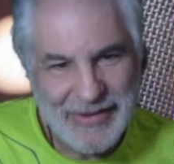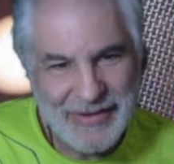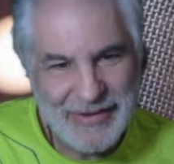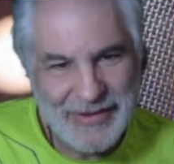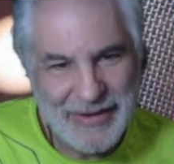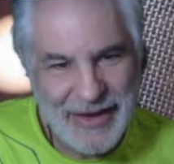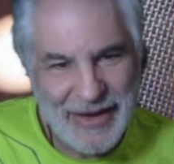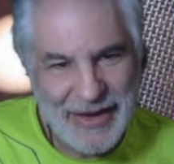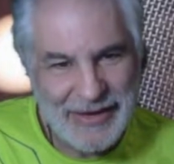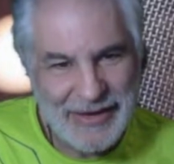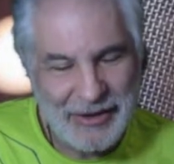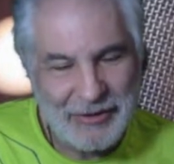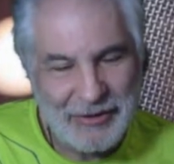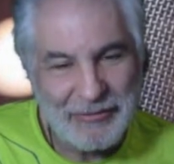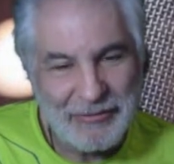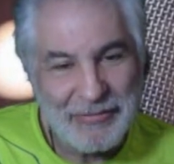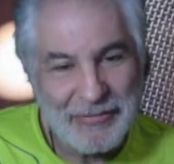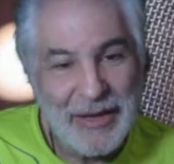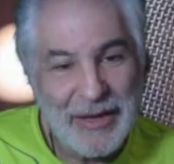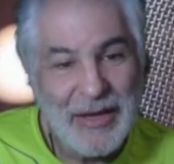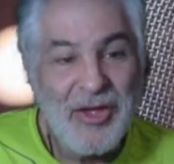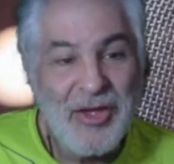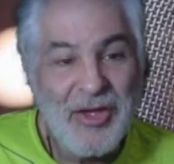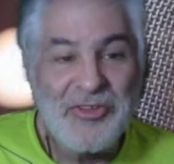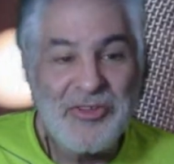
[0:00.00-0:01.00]
I know.
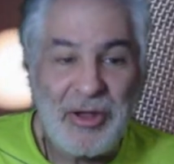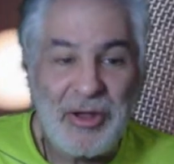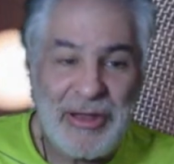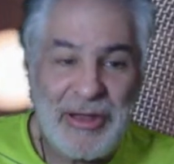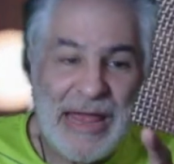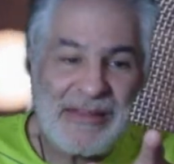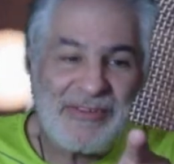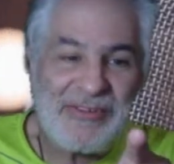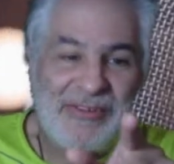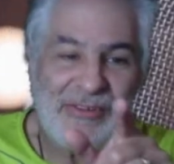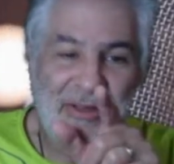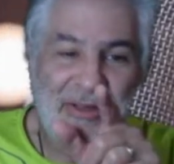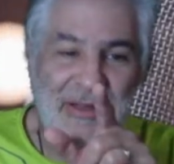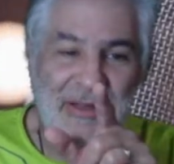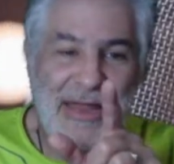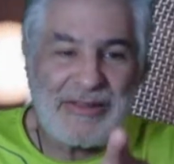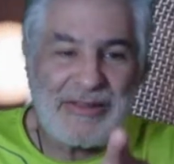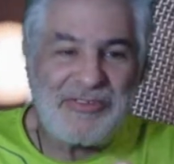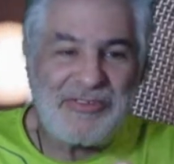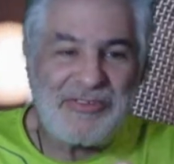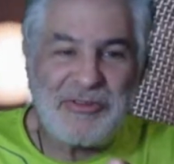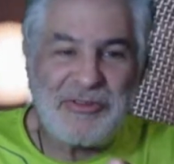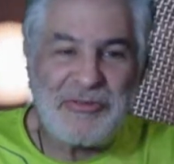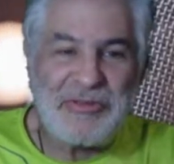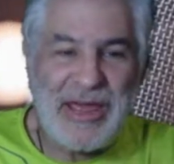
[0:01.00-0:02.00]
So let's
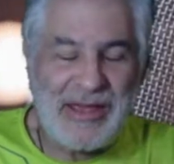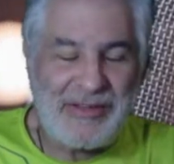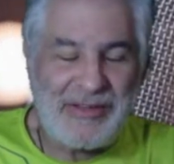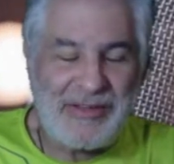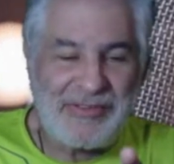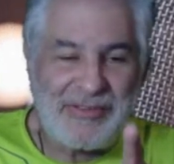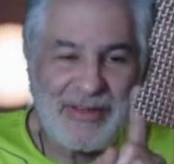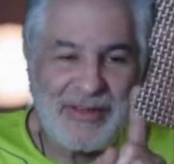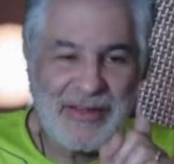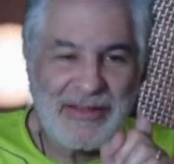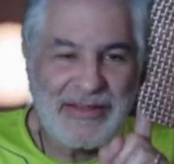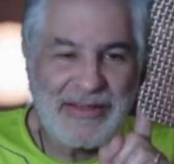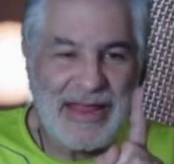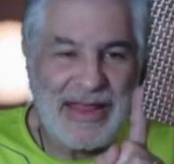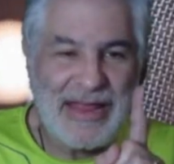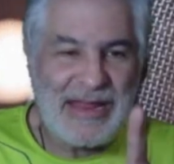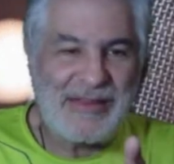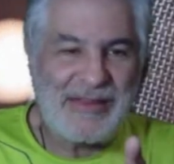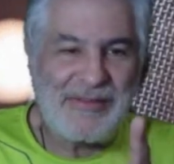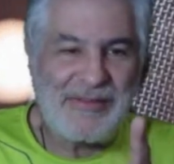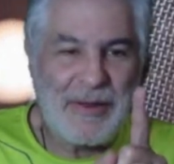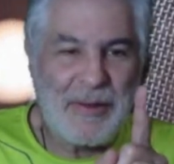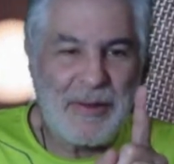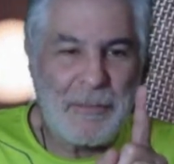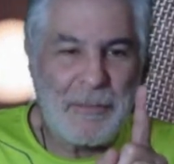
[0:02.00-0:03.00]
do this.
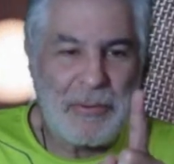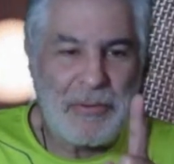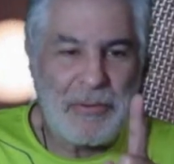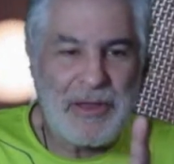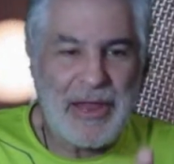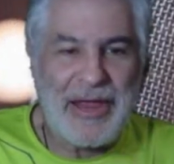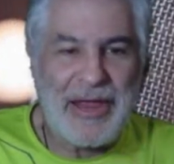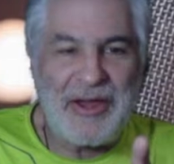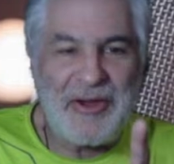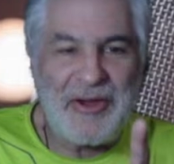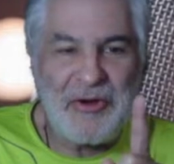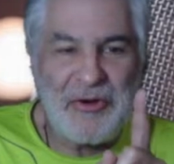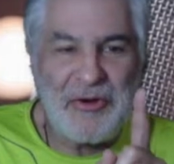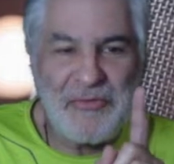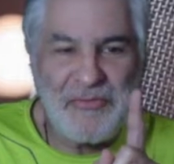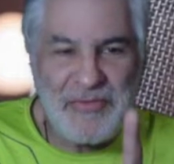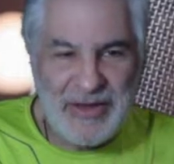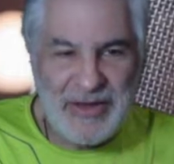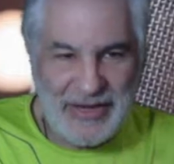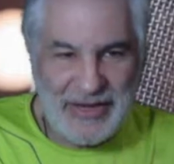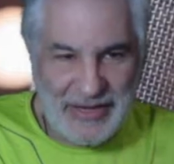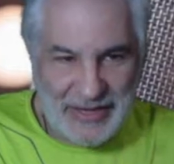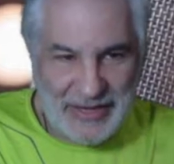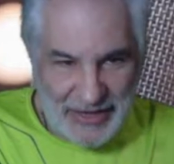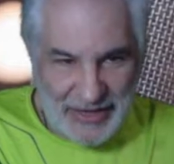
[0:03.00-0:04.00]
Let's play your
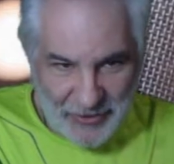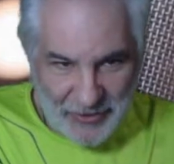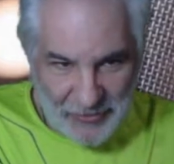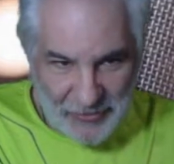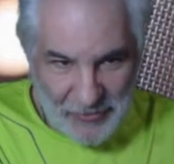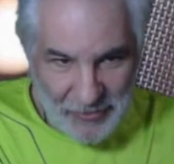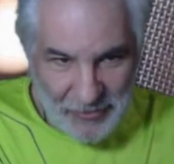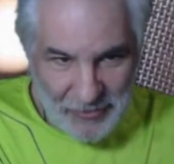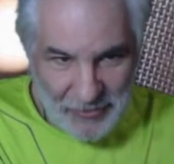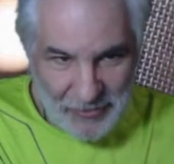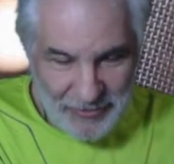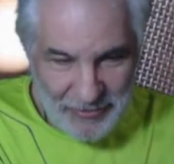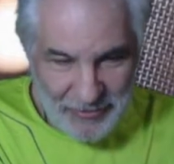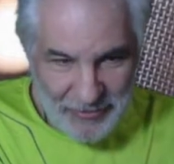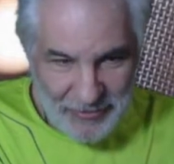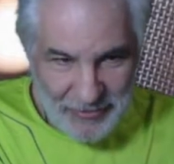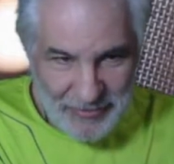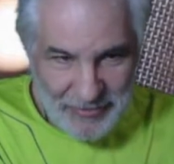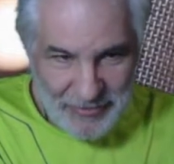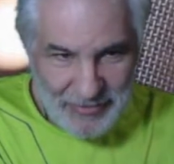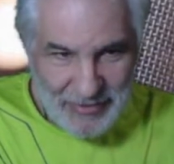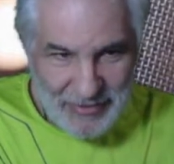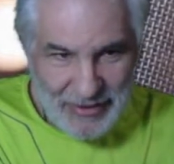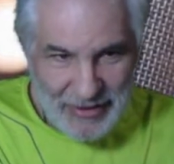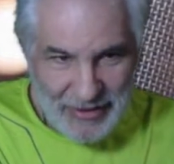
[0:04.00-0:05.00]
video
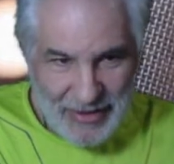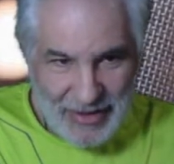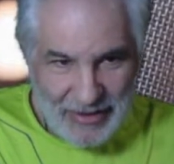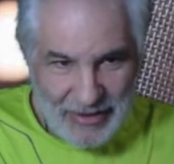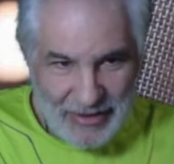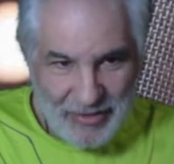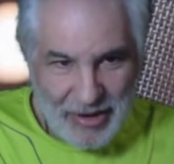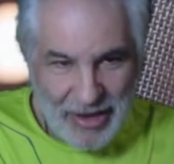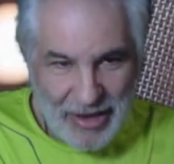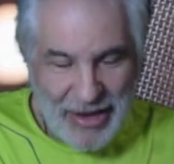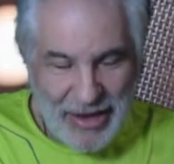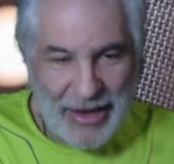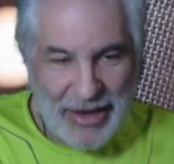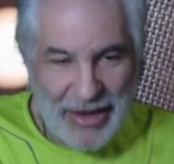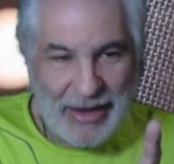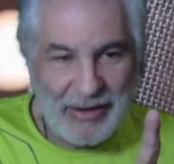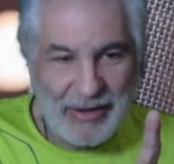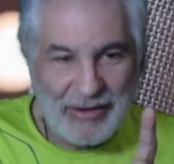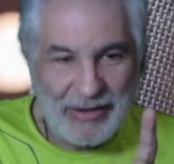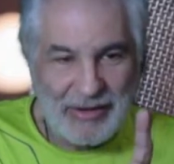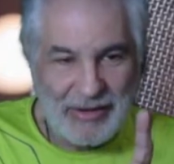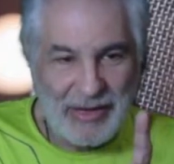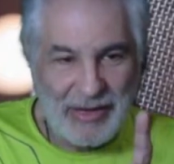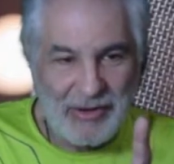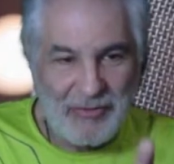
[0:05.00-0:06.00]
and
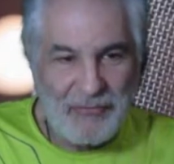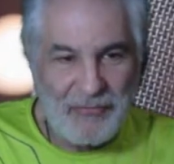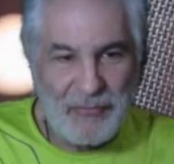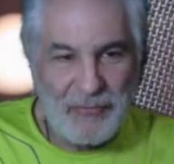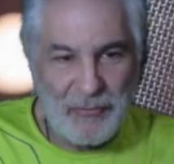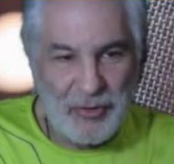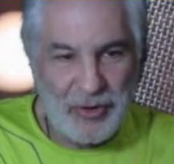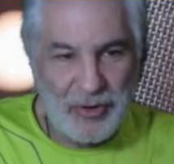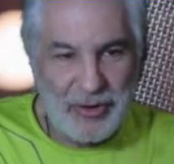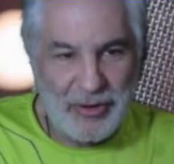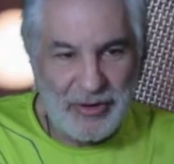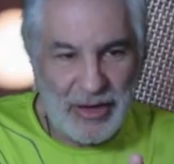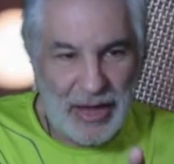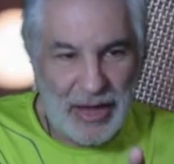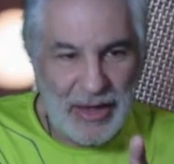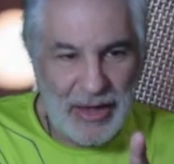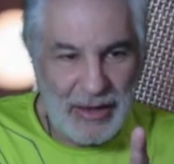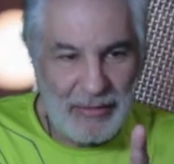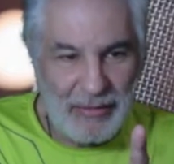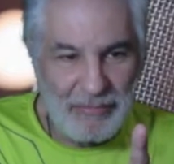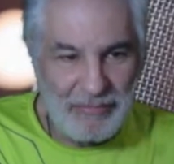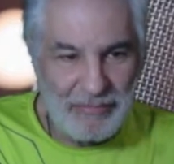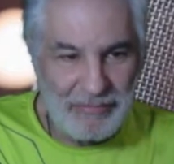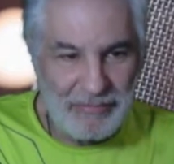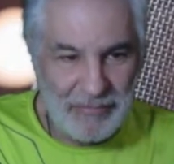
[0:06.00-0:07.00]
Lita Ford,
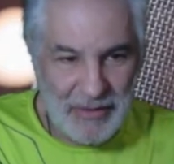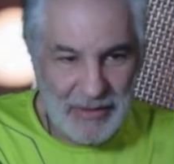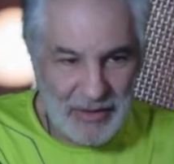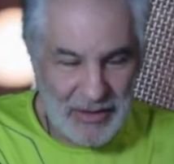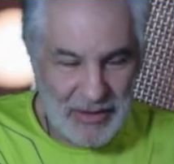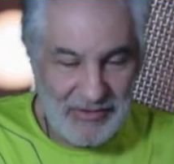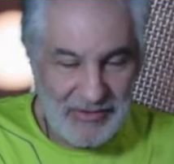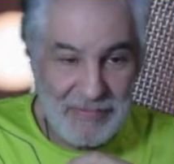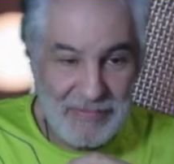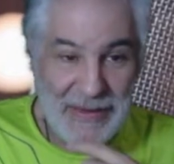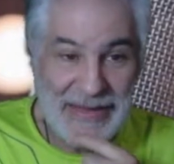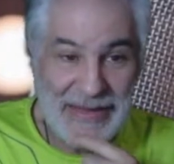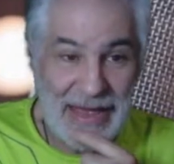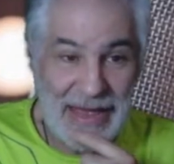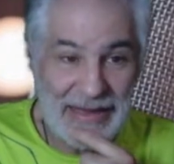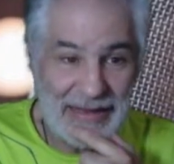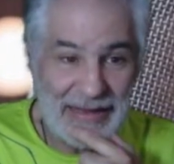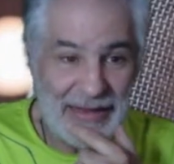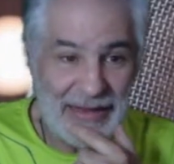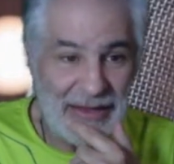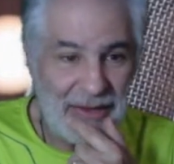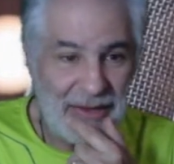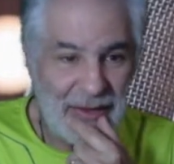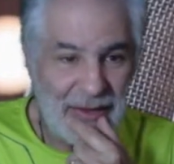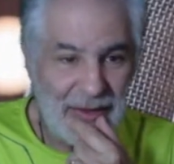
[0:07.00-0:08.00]
Kiss Me
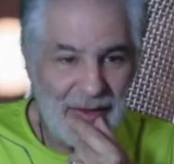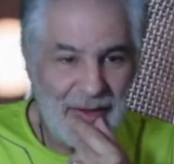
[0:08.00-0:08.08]
Deadly.